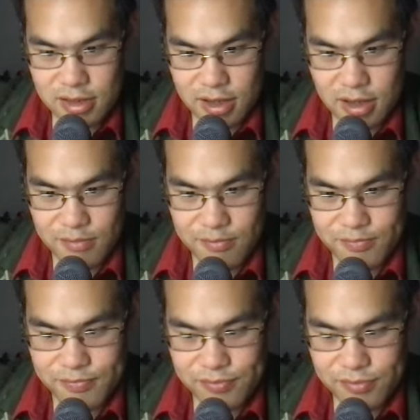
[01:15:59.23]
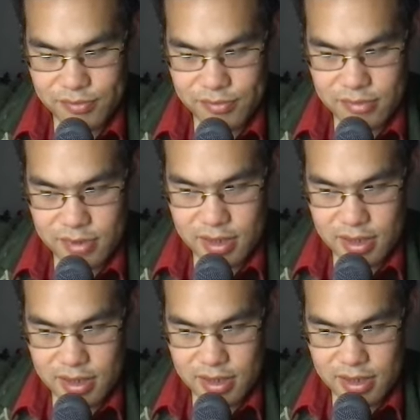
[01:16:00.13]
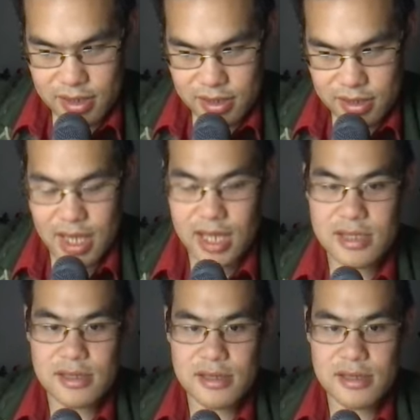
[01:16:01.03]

Um, then